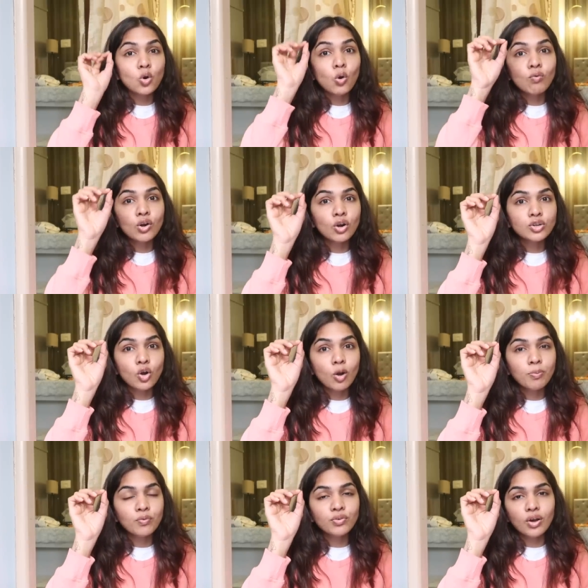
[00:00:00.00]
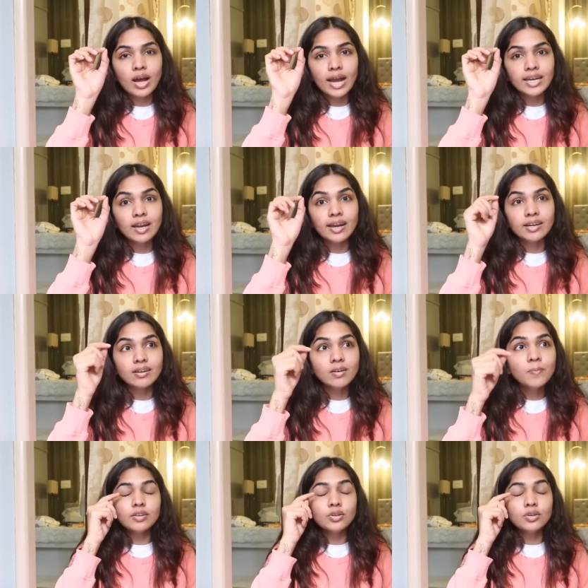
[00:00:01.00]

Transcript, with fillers: over on top of your eyeliner,